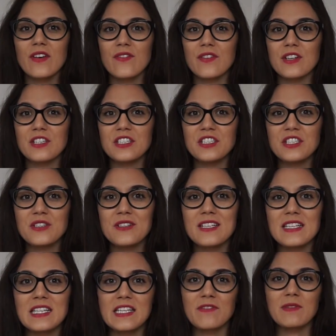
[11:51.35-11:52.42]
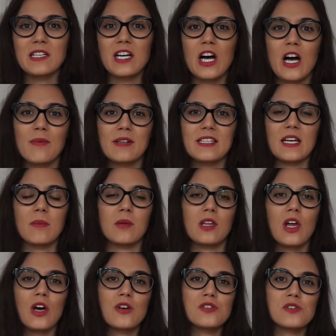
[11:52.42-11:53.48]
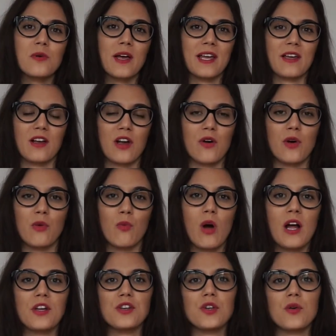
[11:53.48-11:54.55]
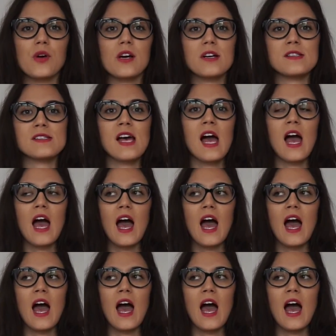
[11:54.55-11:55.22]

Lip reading: If you do it, leave me a comment down below so I can go and watch yours.